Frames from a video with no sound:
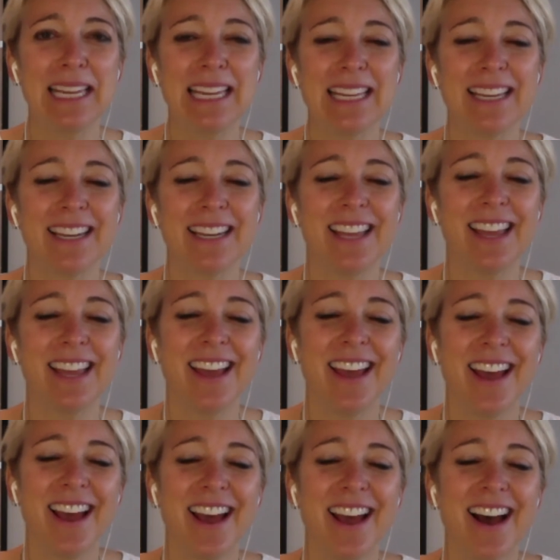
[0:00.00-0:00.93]
And
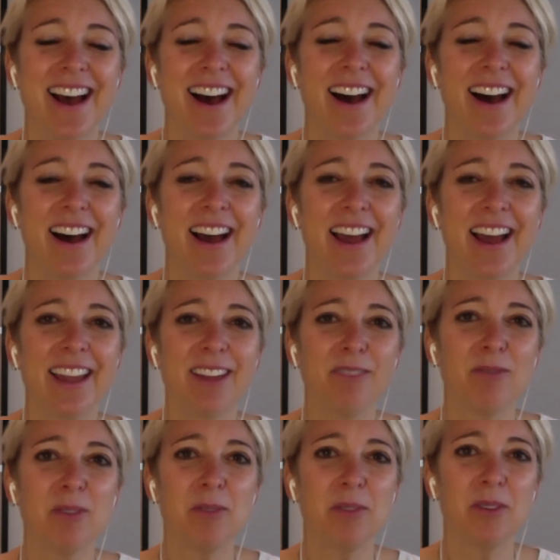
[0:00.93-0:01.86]
I
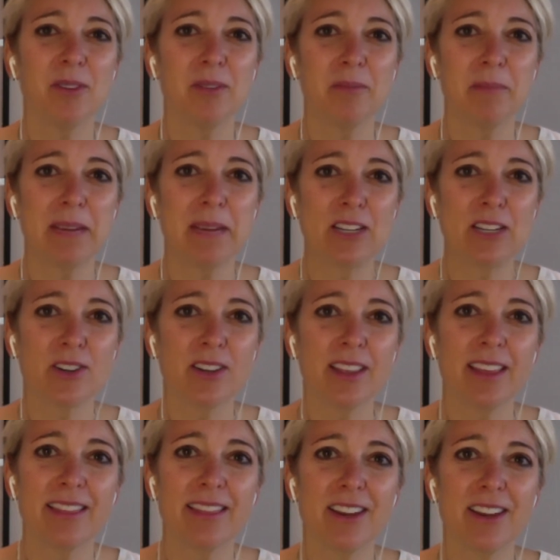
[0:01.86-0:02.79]
will make sure
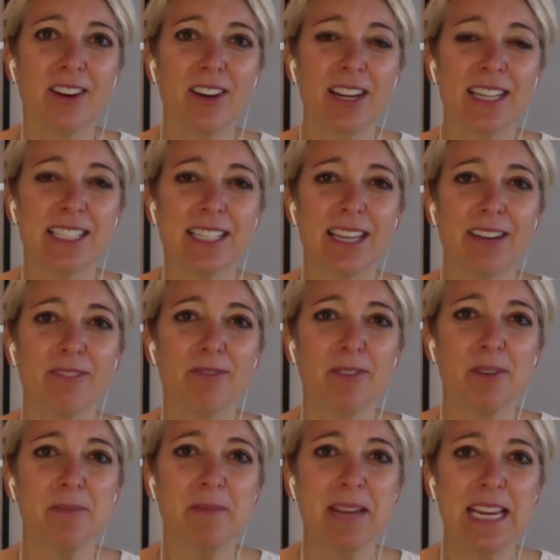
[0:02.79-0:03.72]
that there is
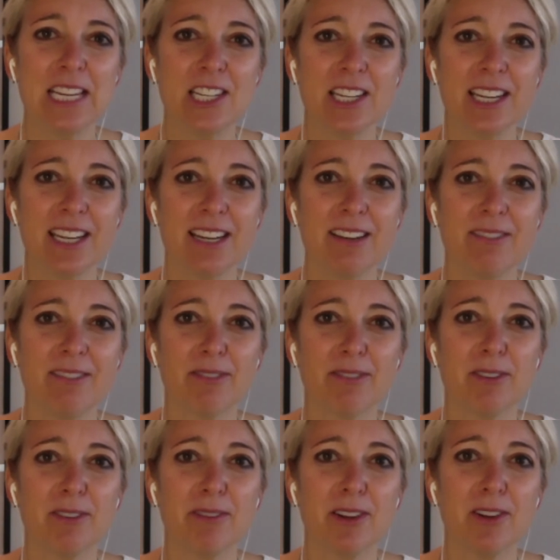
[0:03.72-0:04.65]
information
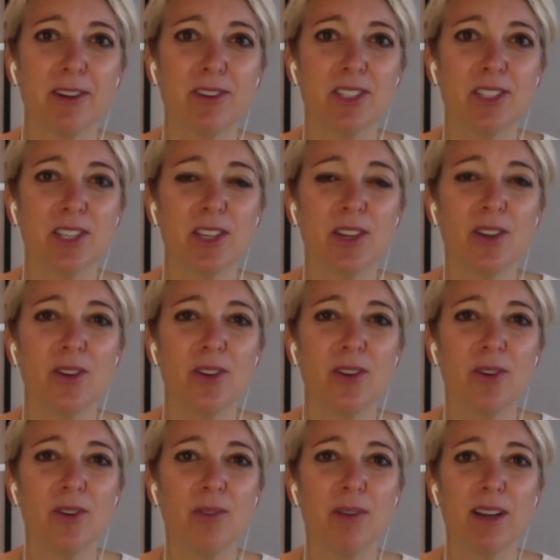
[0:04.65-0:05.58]
for folks
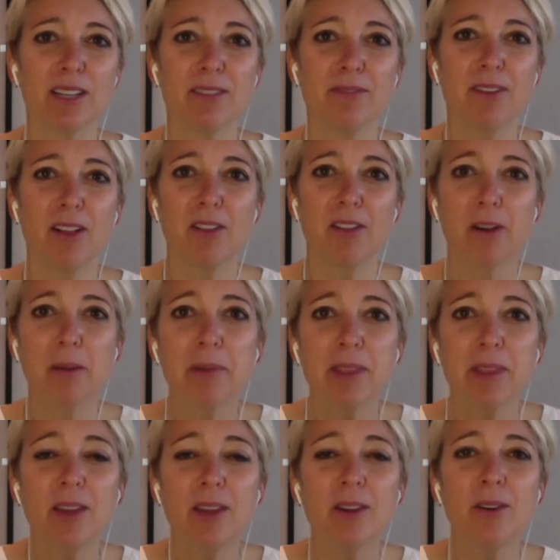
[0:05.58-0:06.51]
who want to follow up with
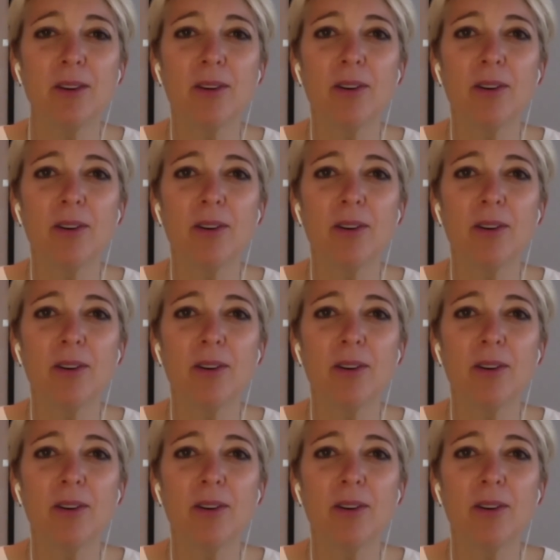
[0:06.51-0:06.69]
you.